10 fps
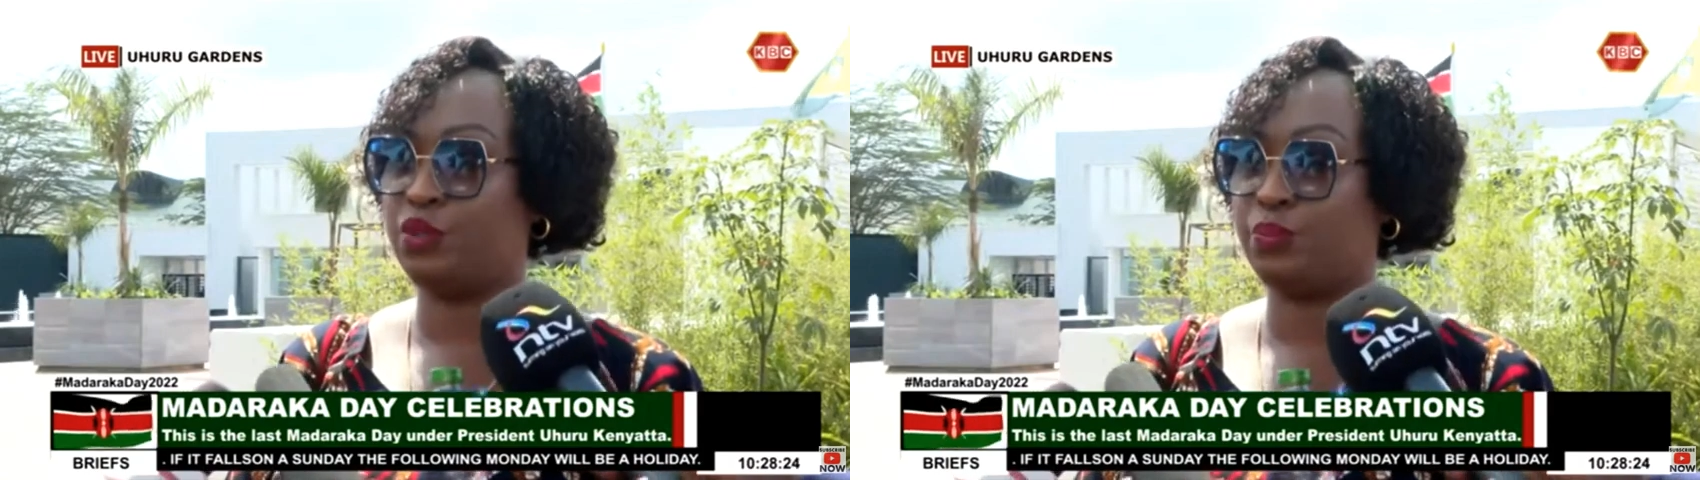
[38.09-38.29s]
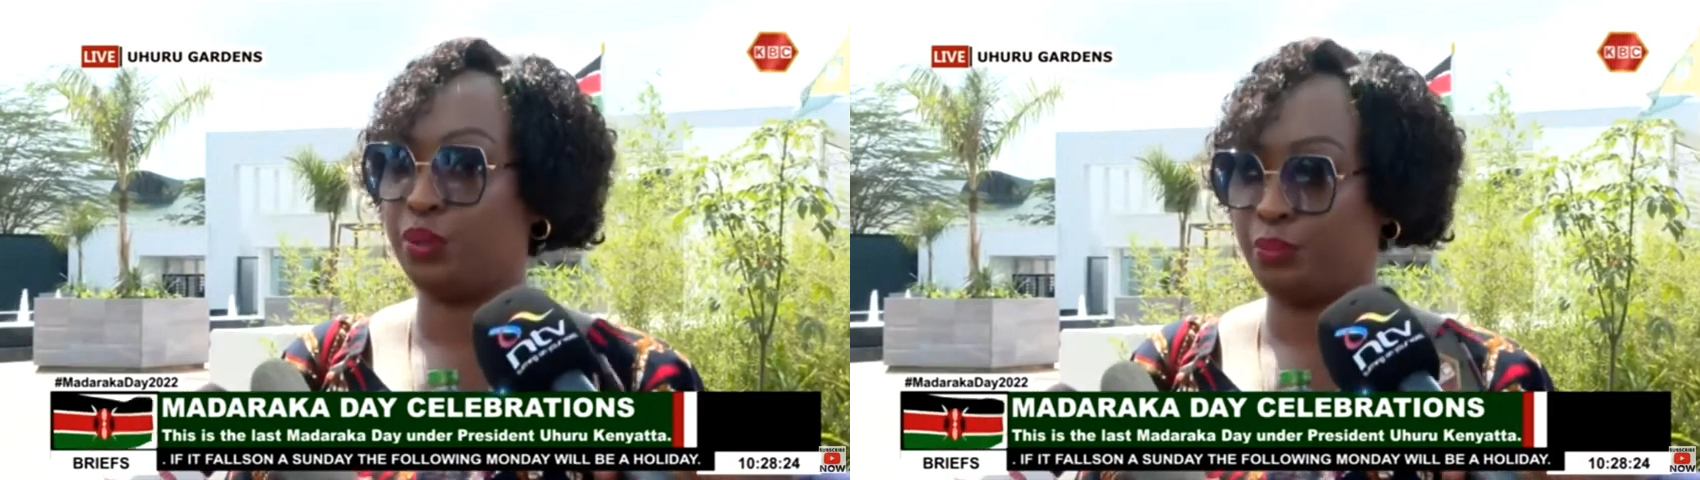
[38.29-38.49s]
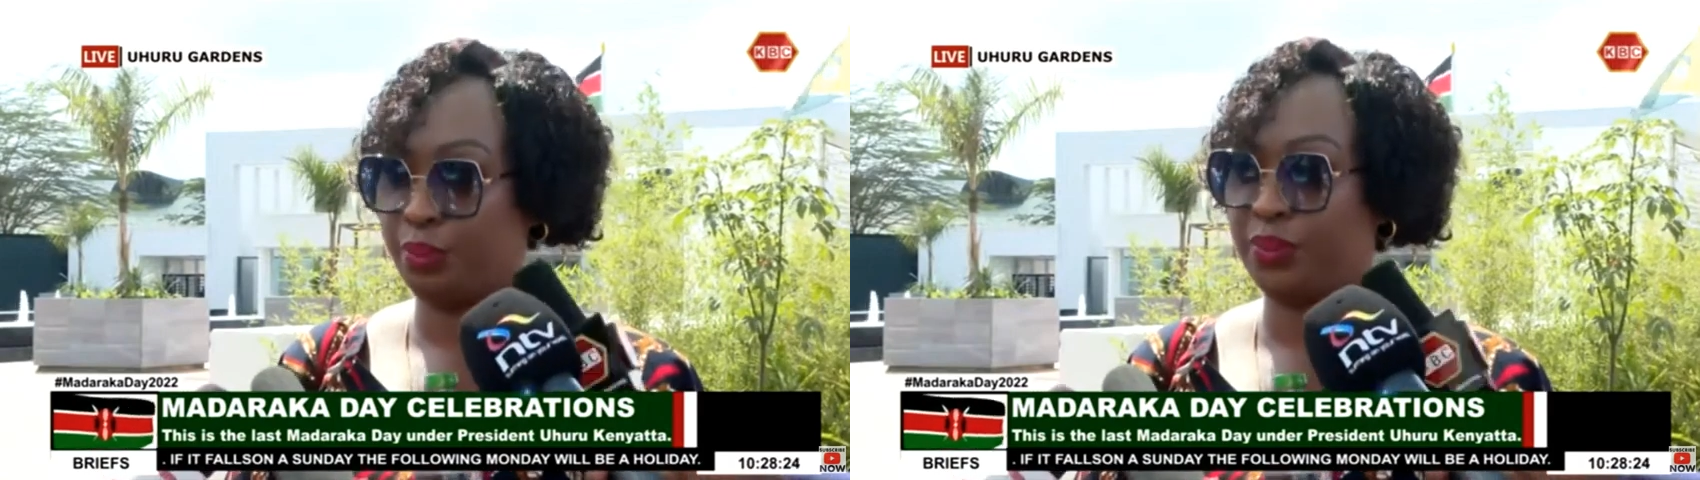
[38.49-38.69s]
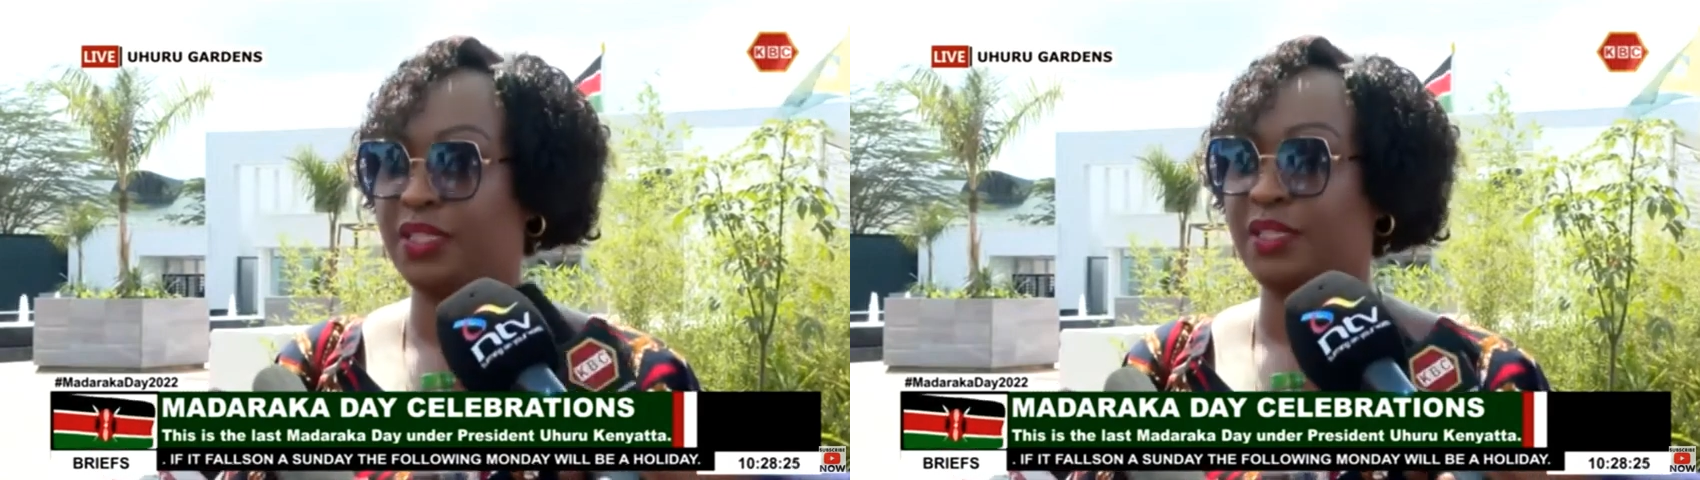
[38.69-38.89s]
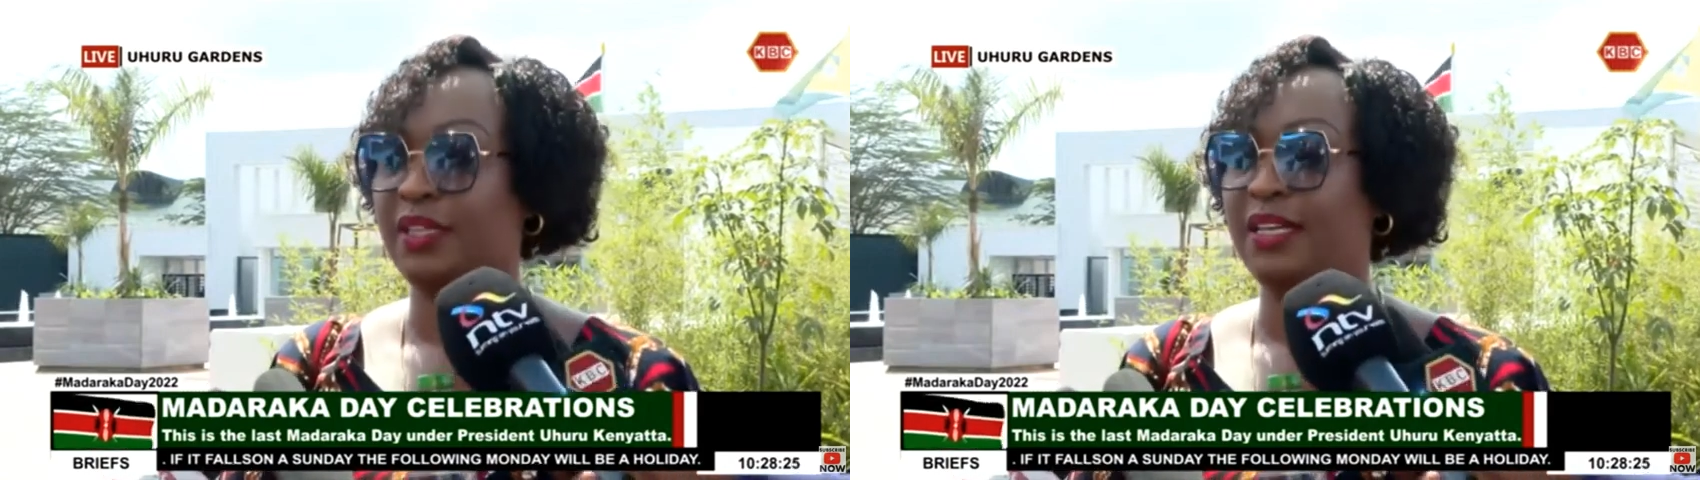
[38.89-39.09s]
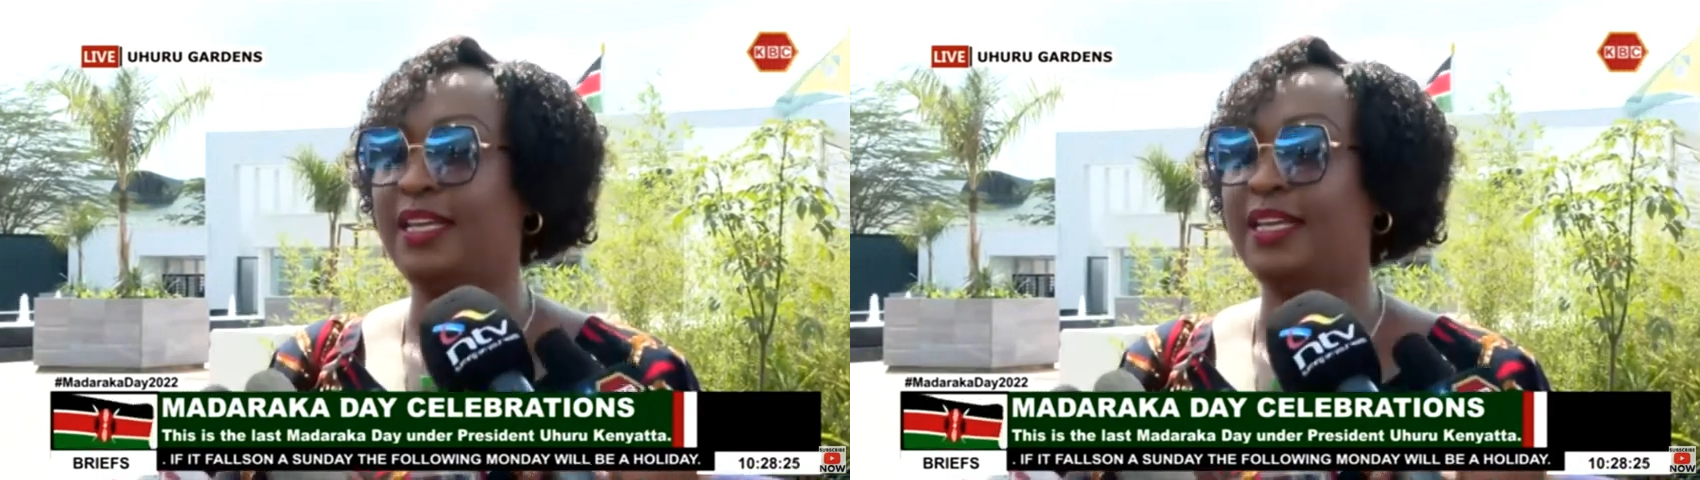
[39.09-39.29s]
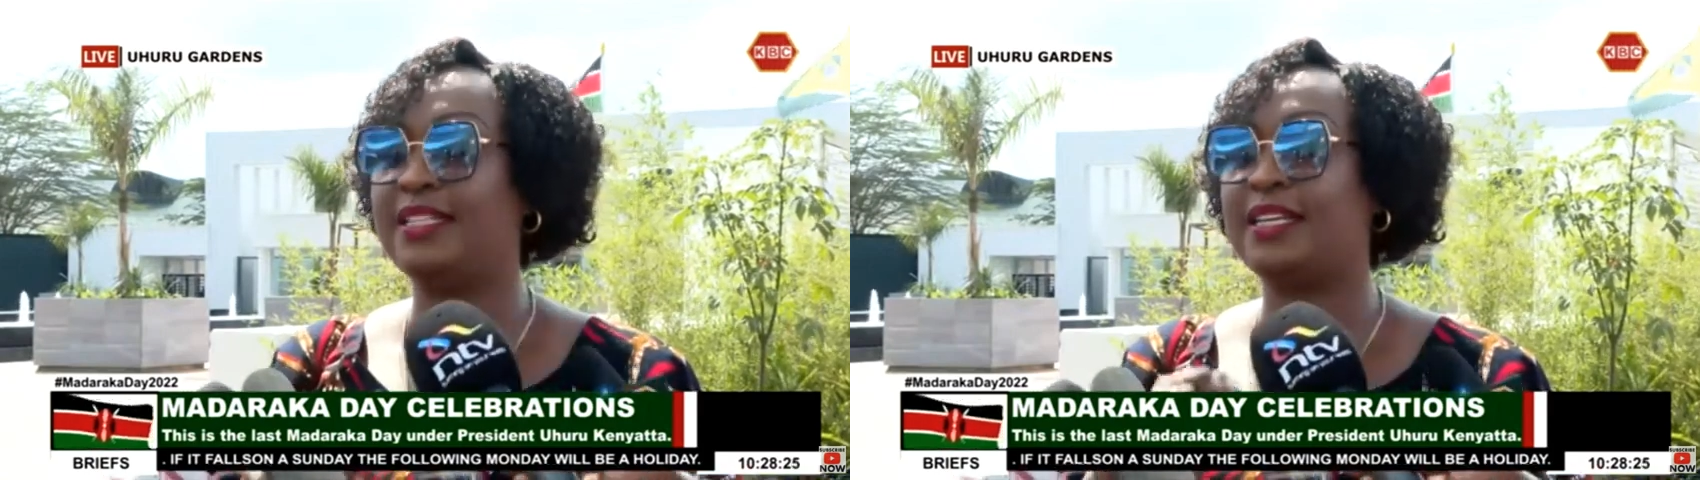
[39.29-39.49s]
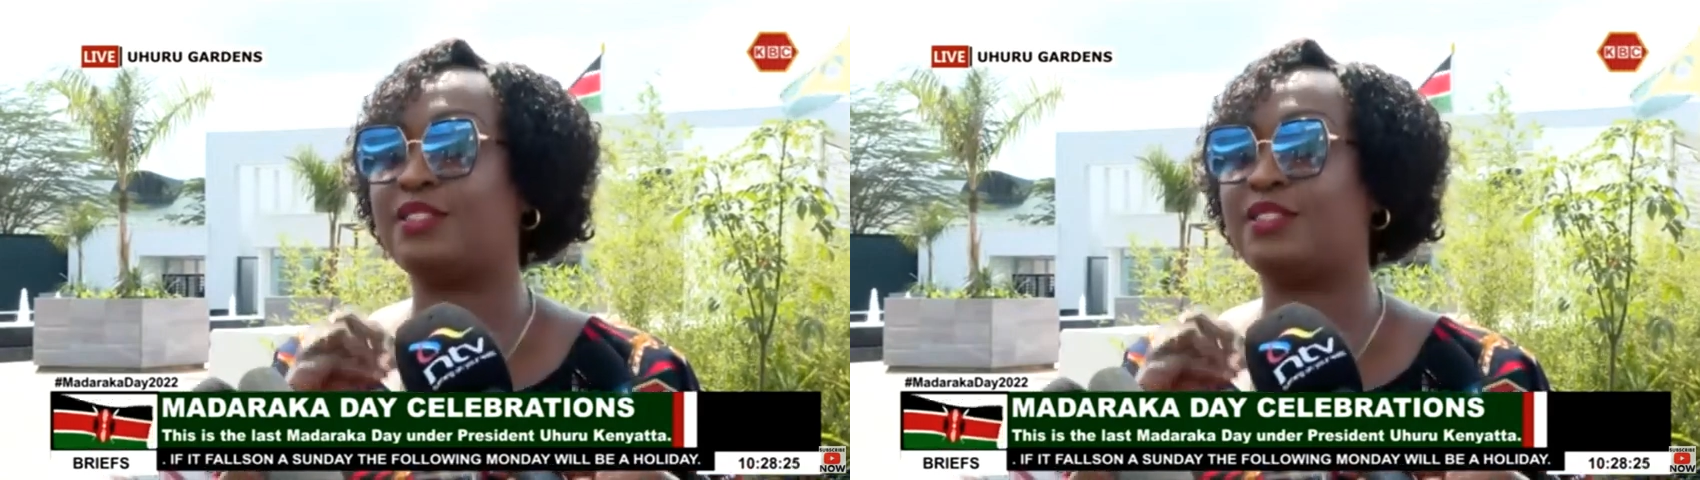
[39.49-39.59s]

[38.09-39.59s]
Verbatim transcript: to be on board. Let